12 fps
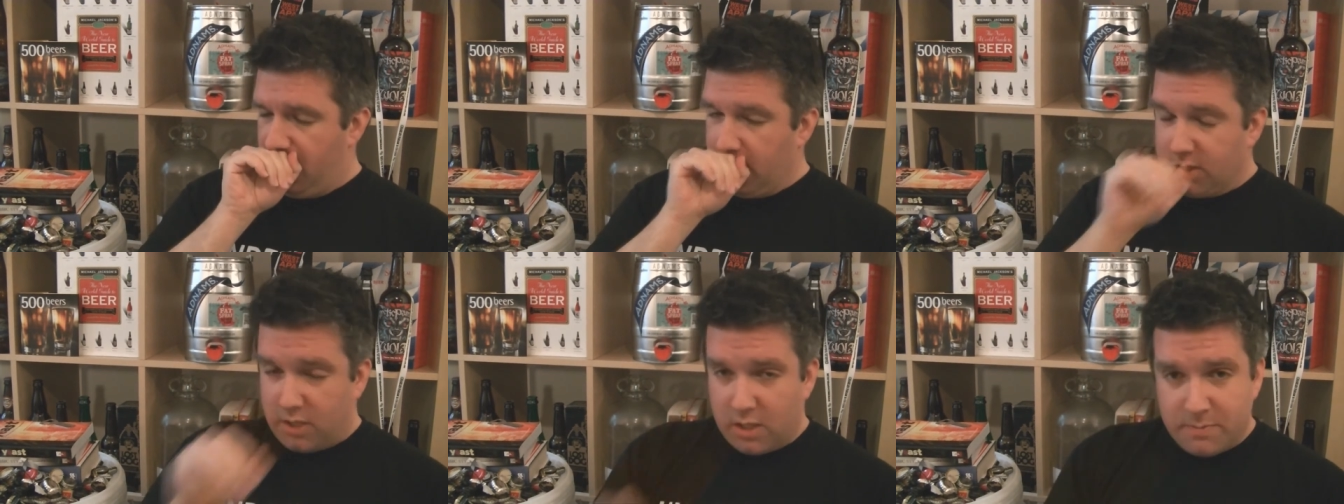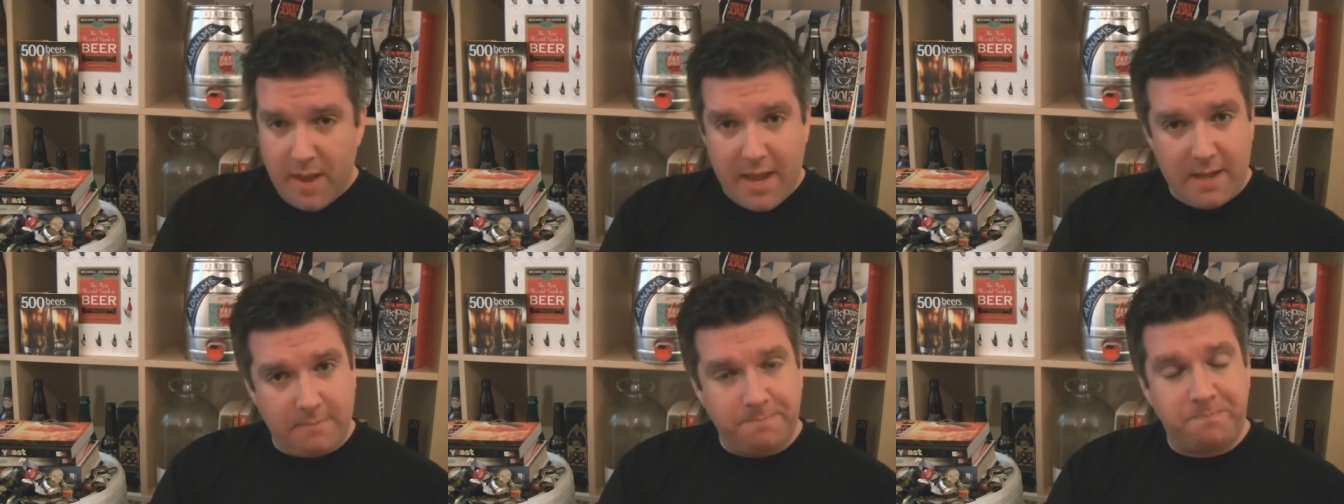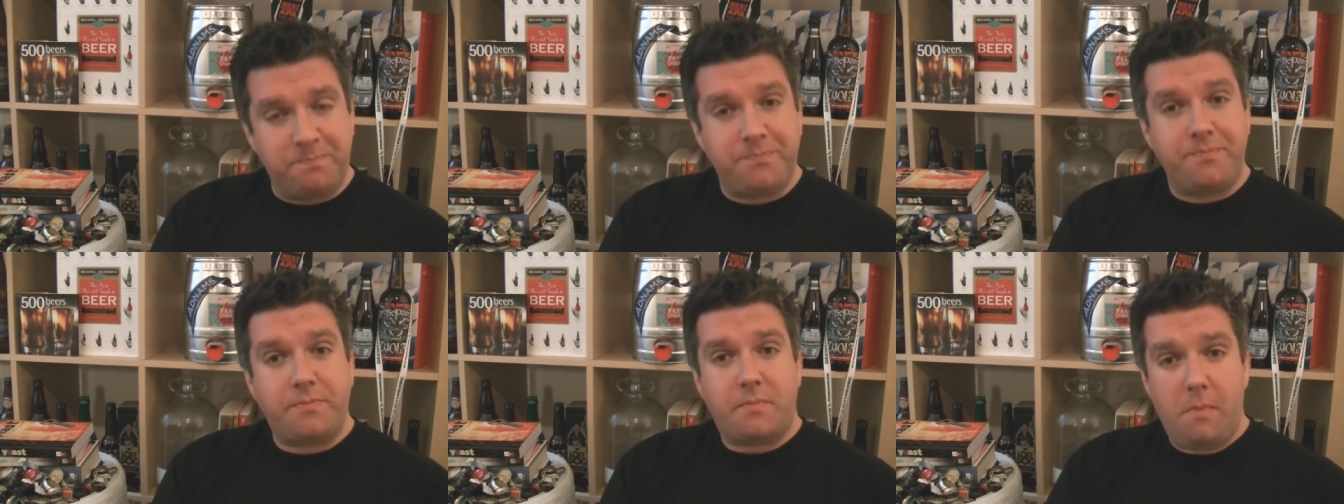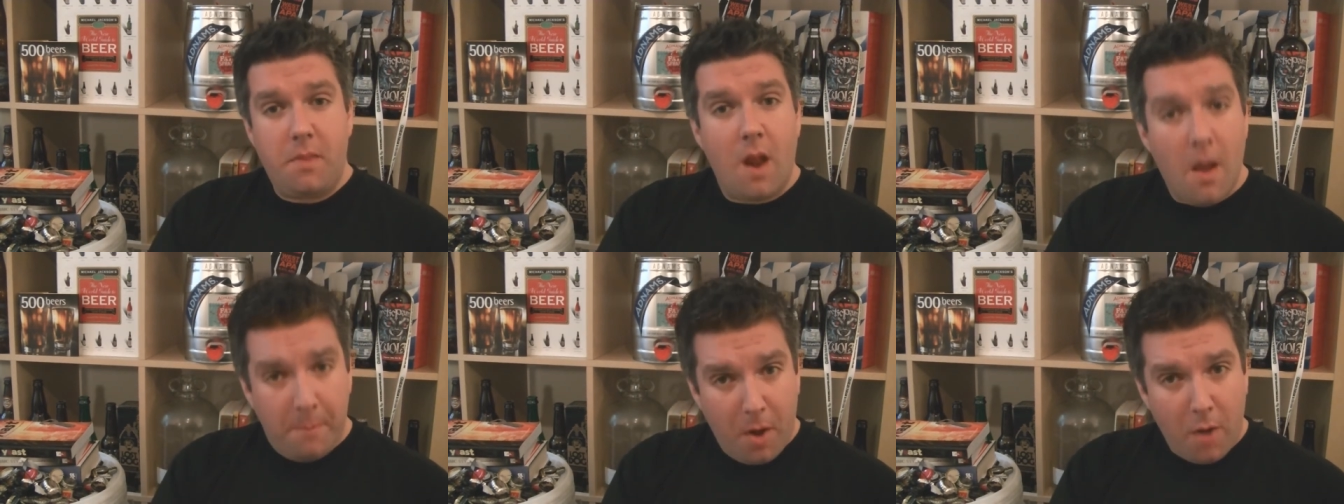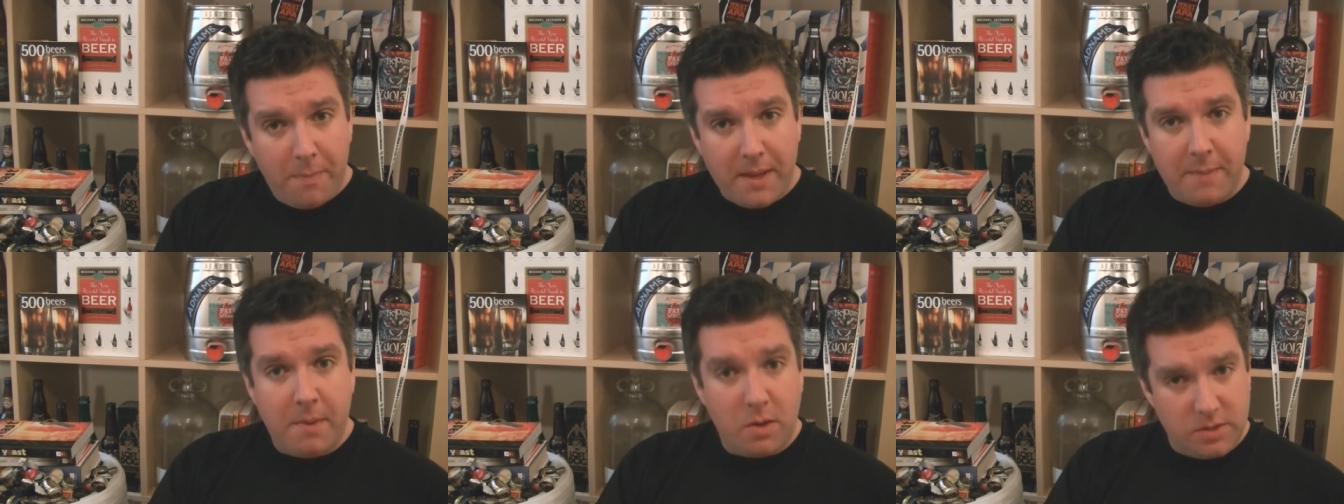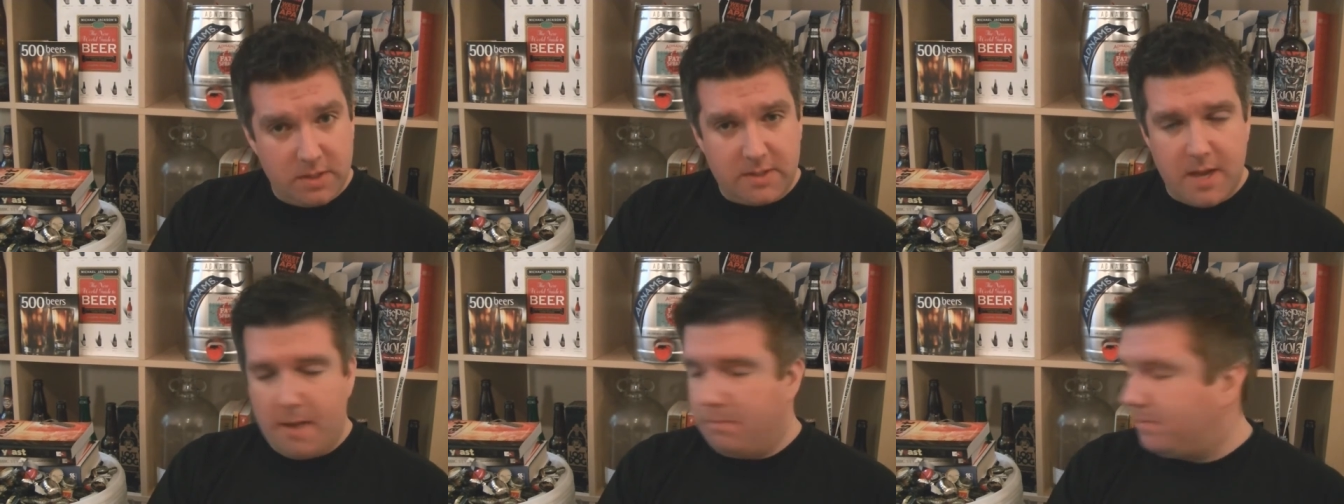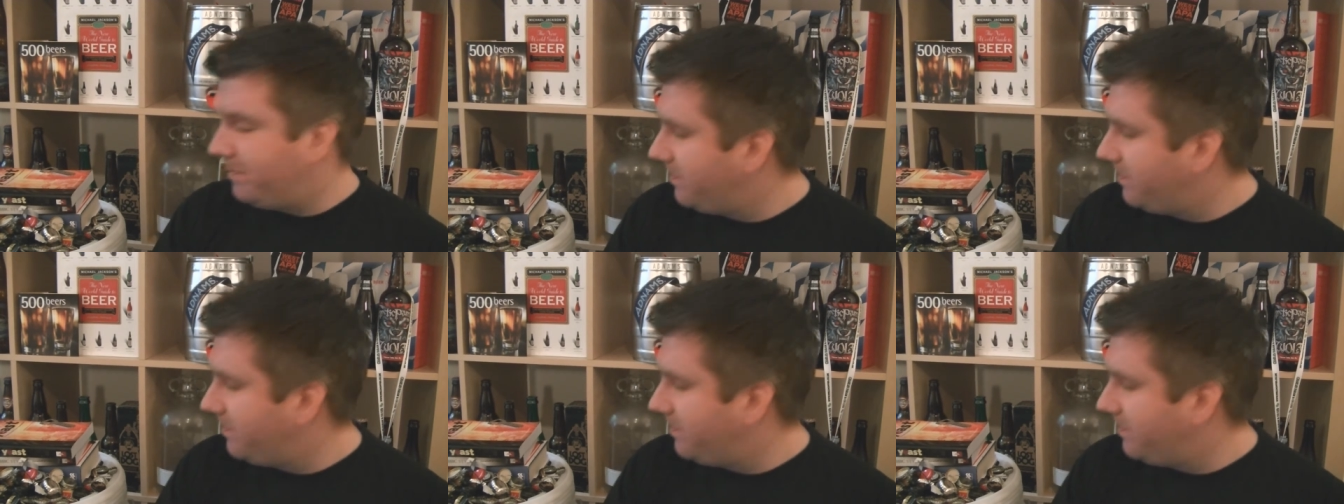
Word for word: excuse me, a bottle beer most of the time.